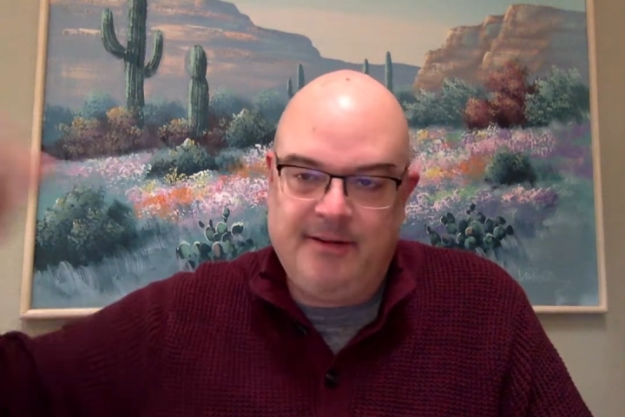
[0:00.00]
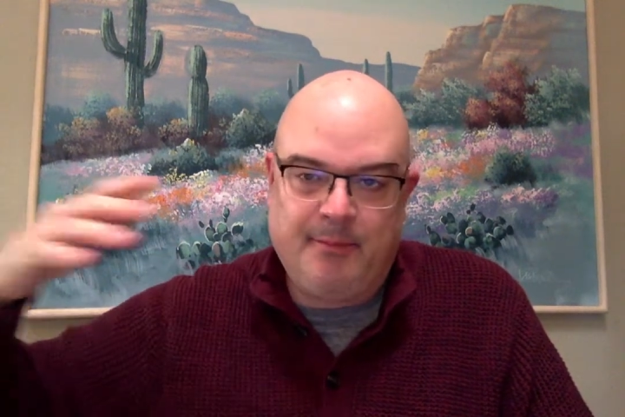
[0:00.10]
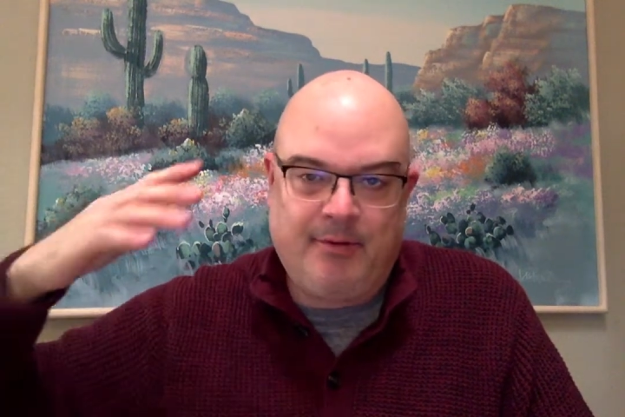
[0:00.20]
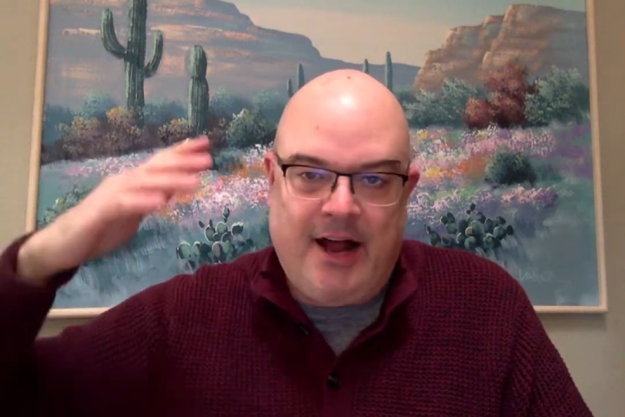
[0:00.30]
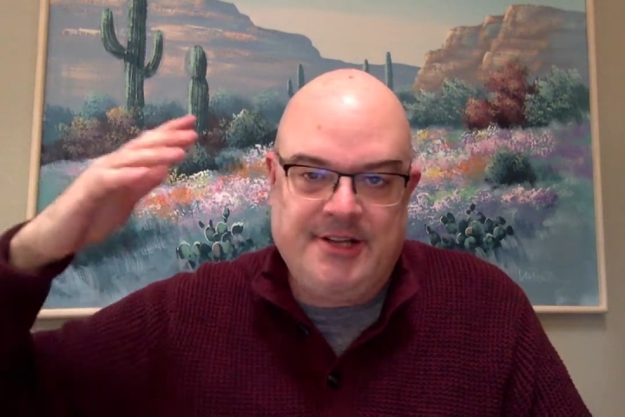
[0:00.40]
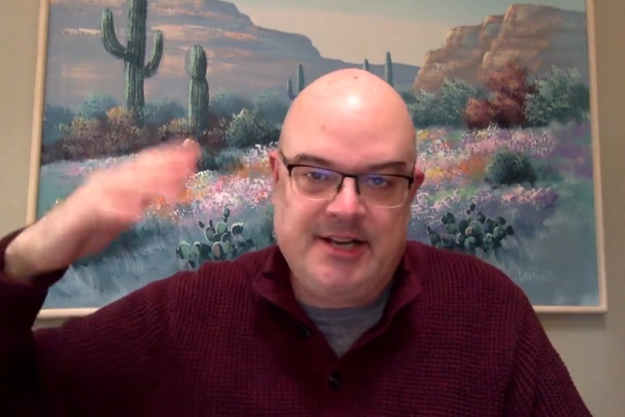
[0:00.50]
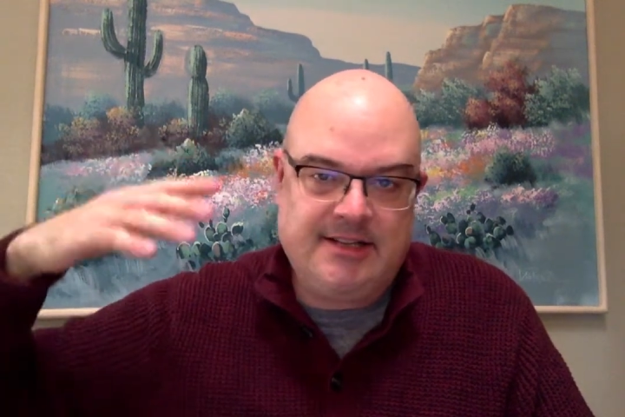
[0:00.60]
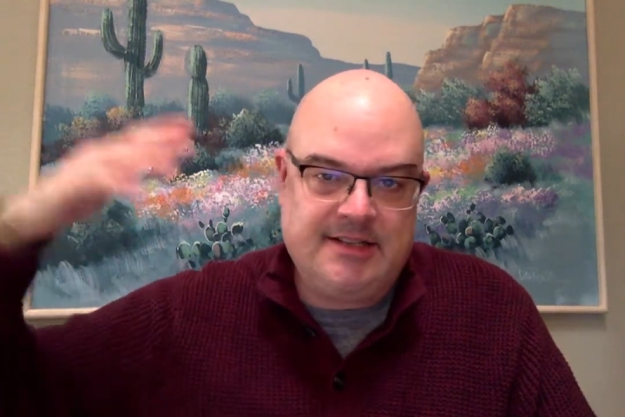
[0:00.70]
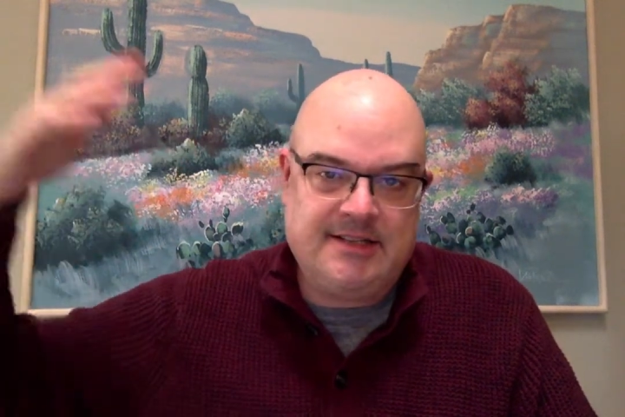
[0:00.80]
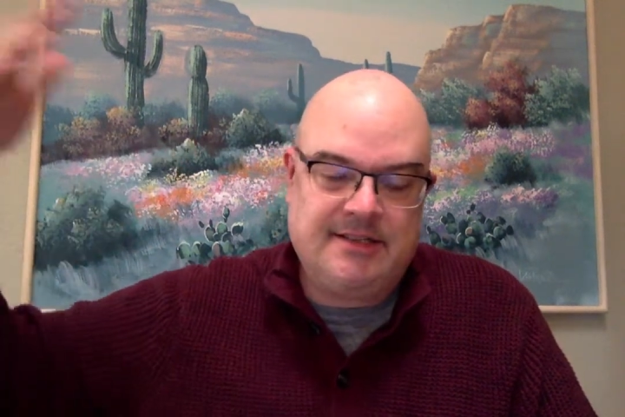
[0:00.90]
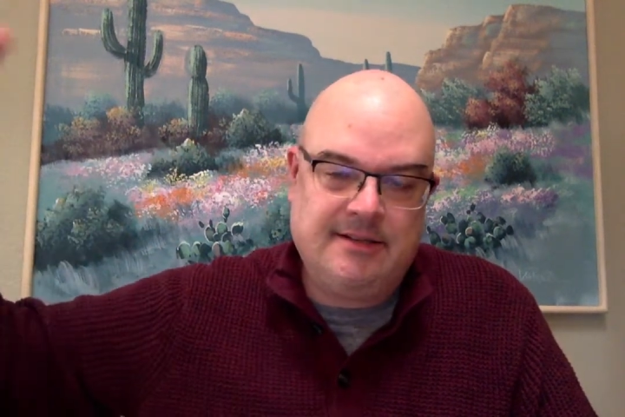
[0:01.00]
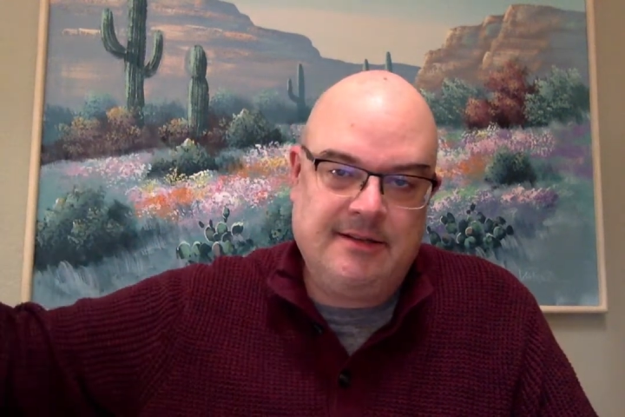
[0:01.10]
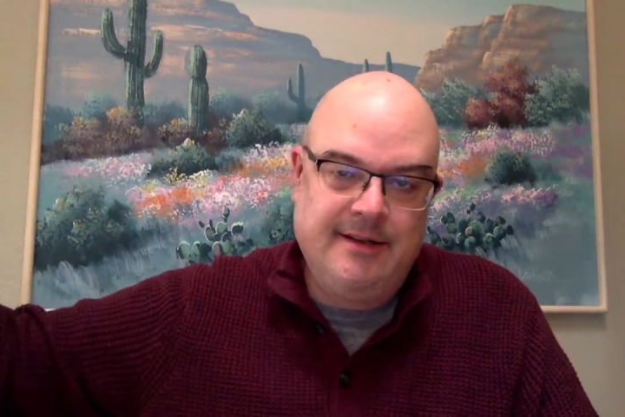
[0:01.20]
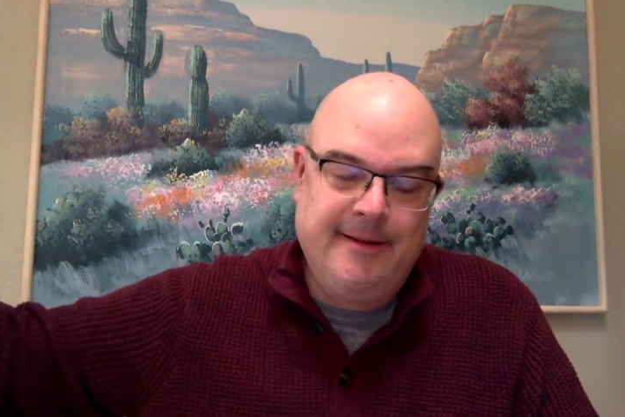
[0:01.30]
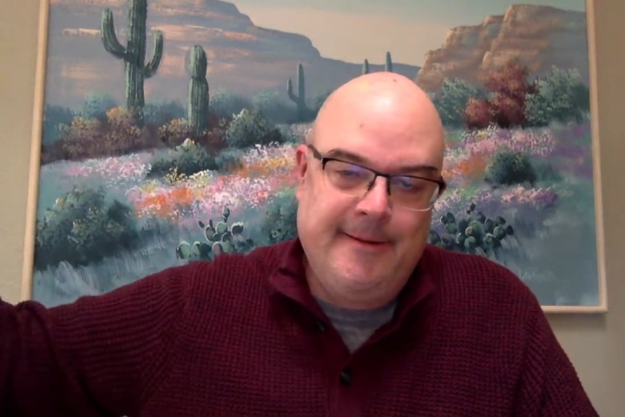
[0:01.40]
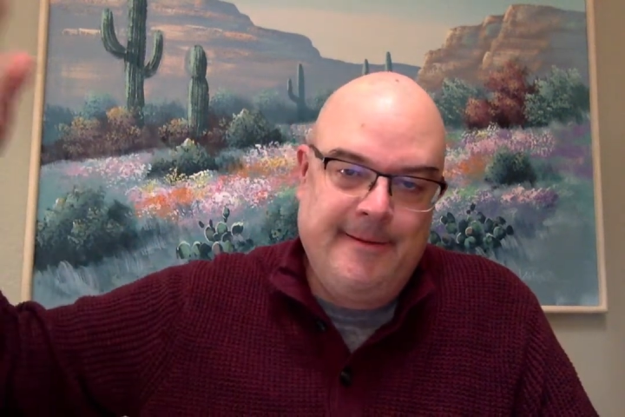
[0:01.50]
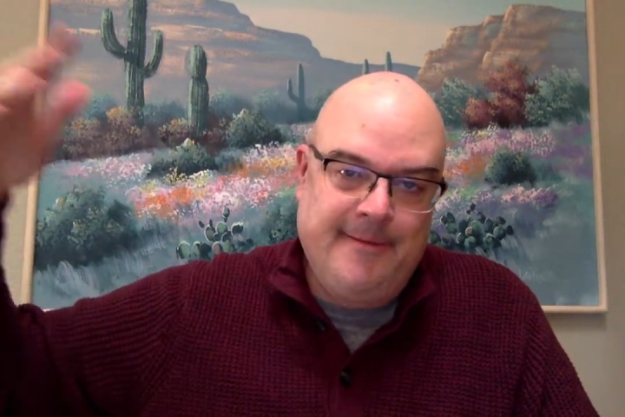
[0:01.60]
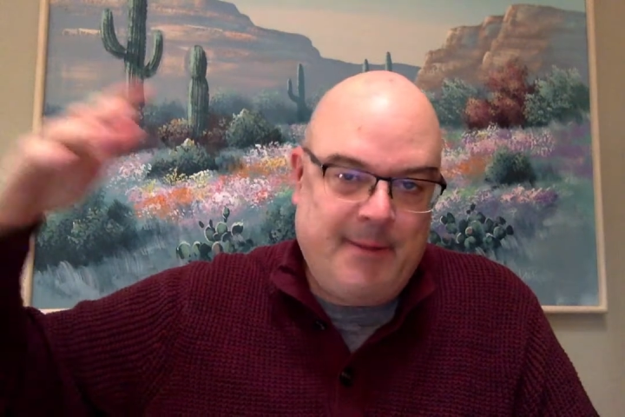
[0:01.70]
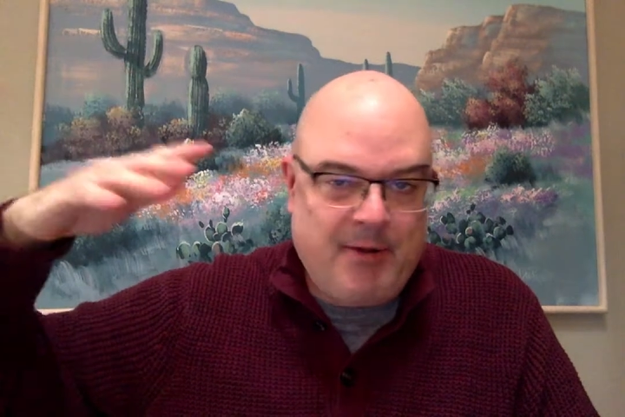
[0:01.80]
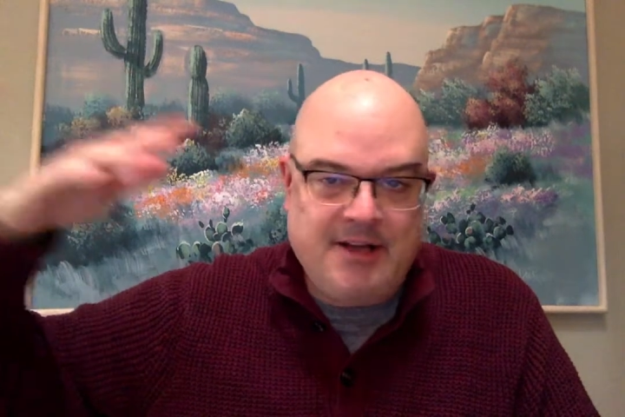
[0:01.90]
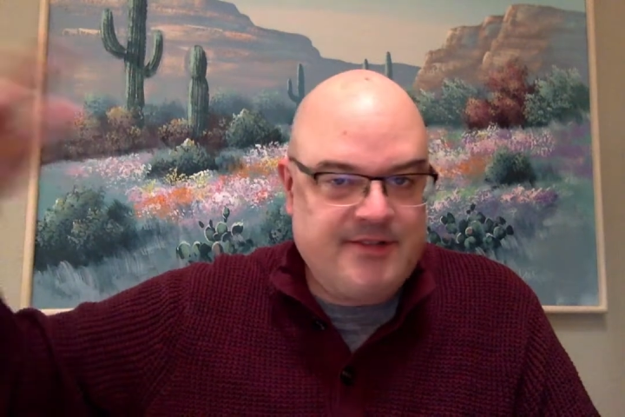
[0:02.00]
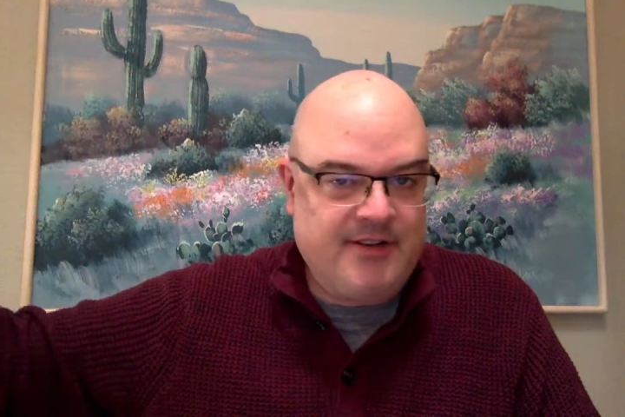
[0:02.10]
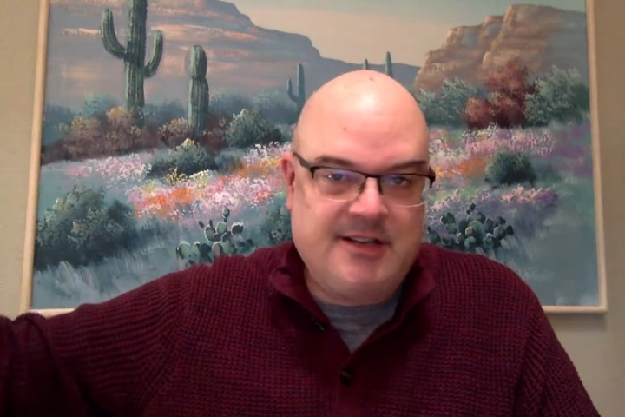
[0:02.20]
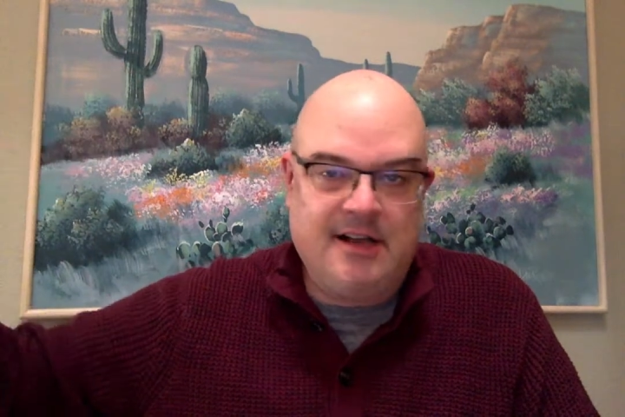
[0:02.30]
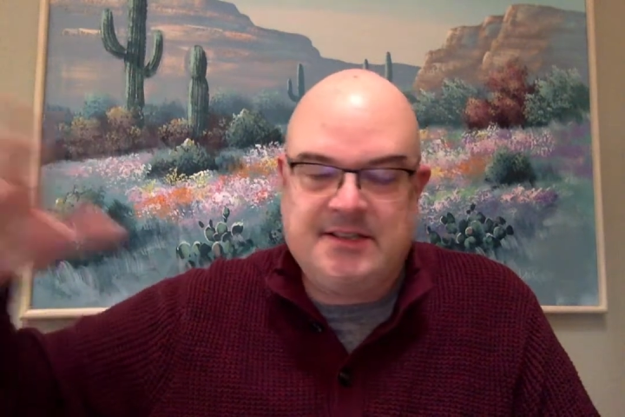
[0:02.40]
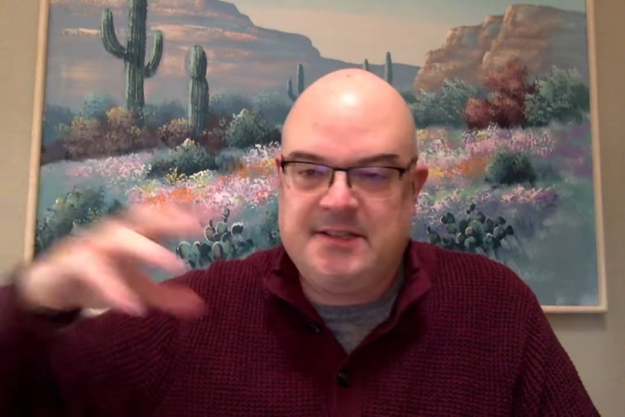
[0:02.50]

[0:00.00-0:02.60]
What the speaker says: The project of ontology